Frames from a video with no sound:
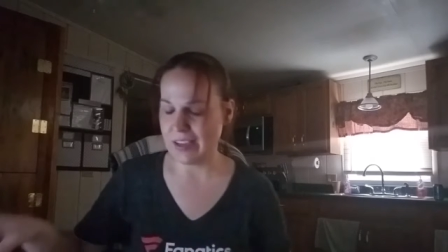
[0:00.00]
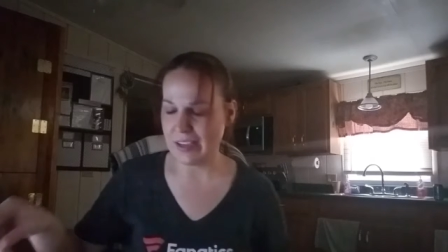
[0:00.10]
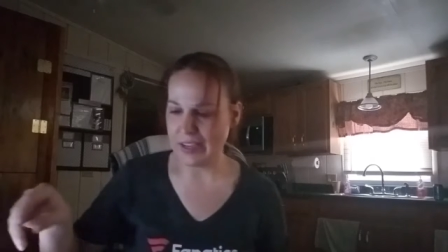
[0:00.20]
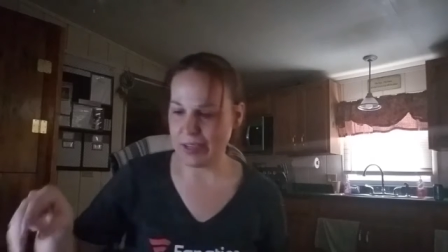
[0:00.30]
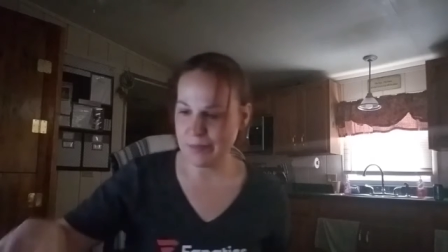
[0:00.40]

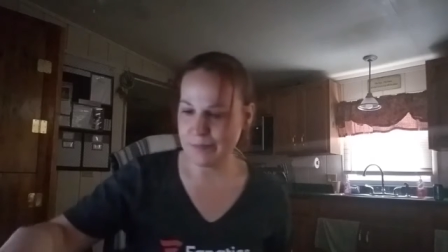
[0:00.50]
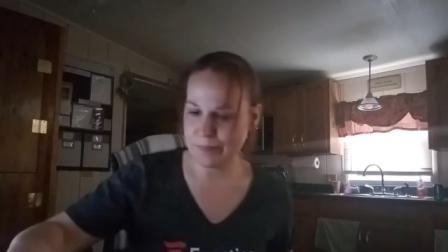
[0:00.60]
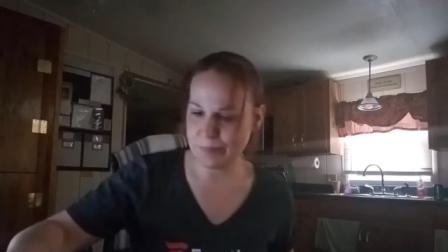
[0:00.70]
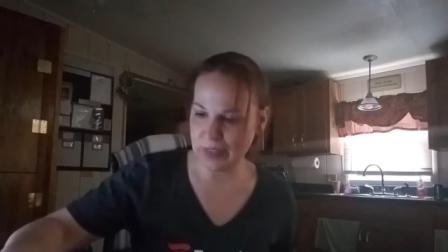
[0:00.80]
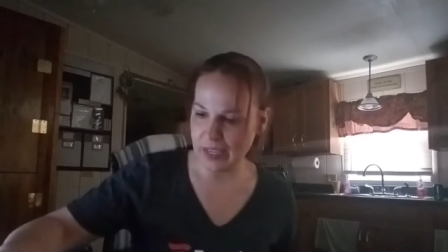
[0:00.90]
Uh,
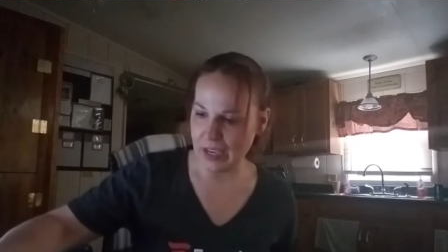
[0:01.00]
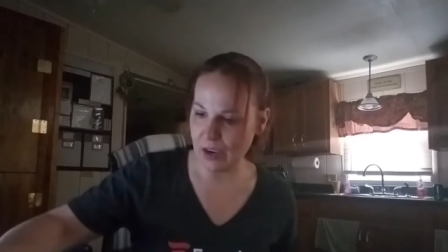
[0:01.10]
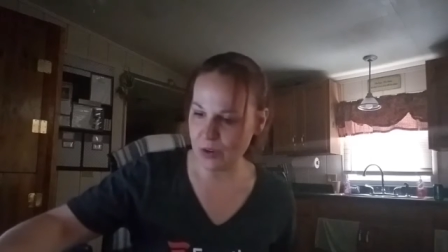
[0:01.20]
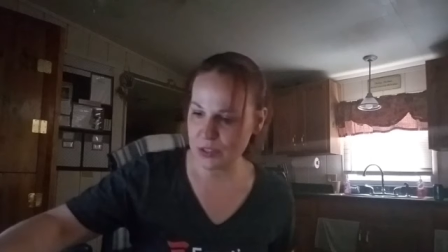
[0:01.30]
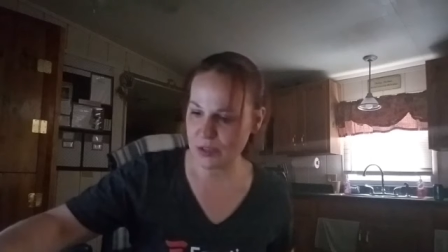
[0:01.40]

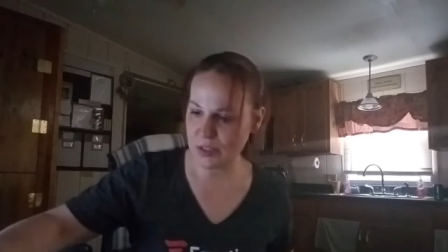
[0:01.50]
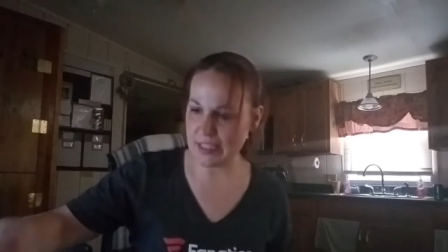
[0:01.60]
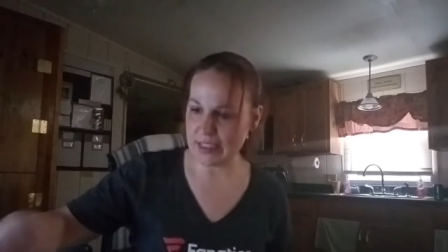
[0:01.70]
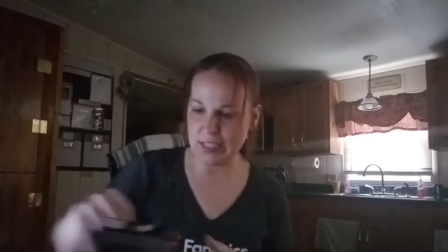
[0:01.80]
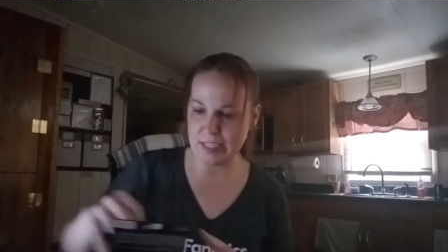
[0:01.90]
I also
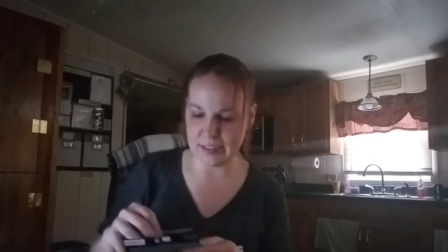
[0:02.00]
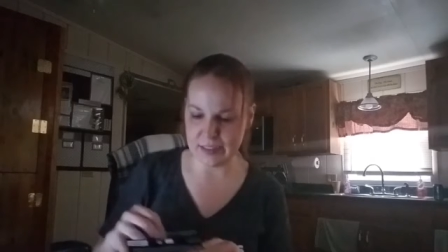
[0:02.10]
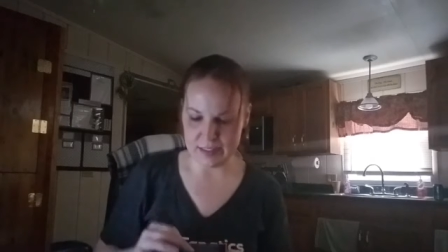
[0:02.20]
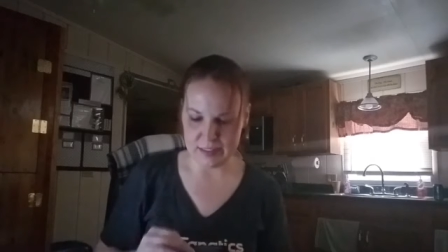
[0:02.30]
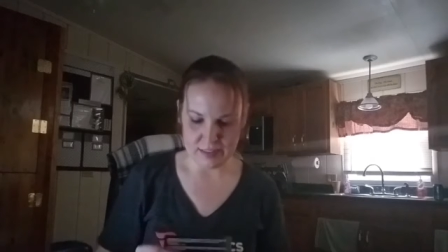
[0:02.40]
did
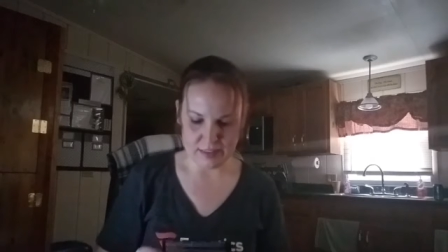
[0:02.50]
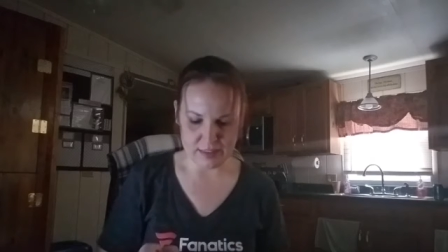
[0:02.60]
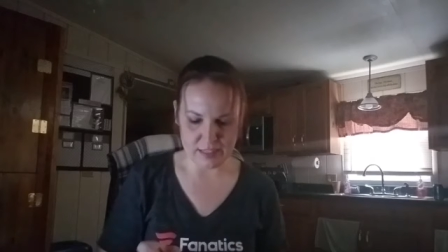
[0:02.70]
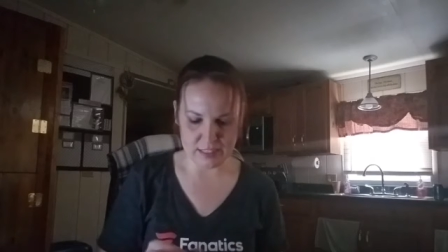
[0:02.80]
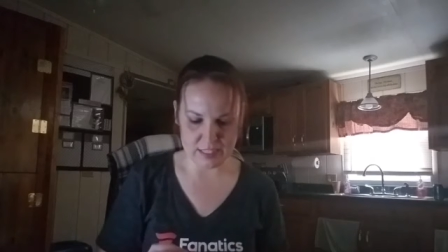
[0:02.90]
get
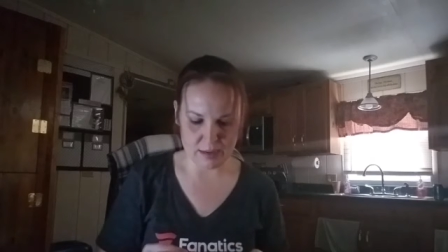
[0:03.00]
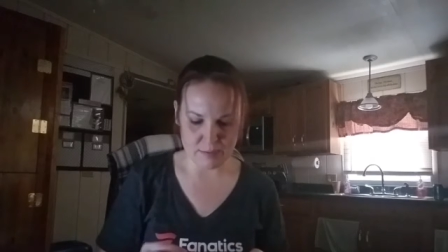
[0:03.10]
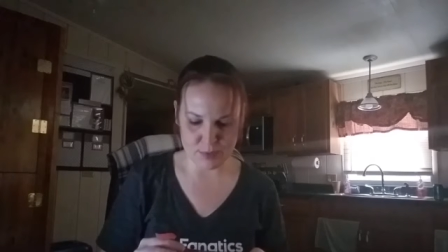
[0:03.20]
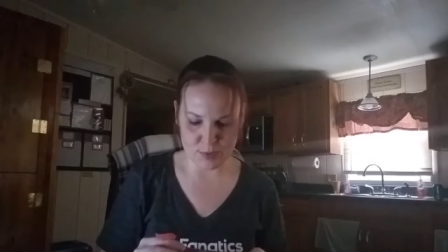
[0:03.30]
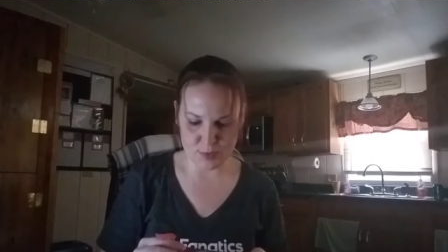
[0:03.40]
this
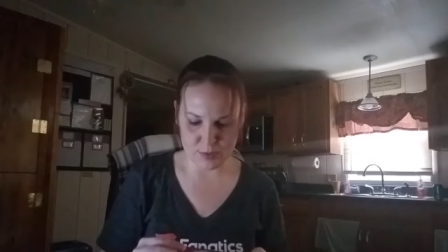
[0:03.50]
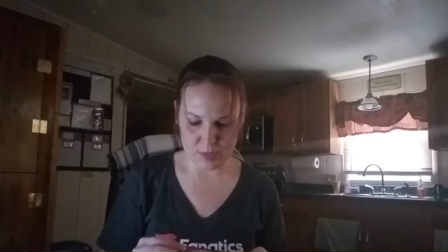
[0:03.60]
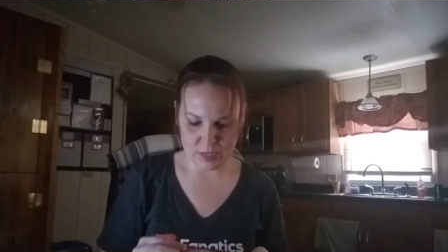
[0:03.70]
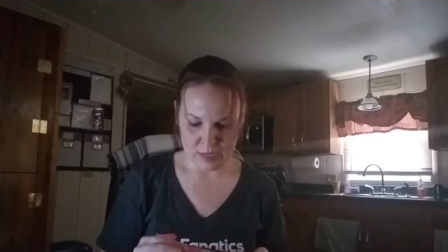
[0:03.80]
sample.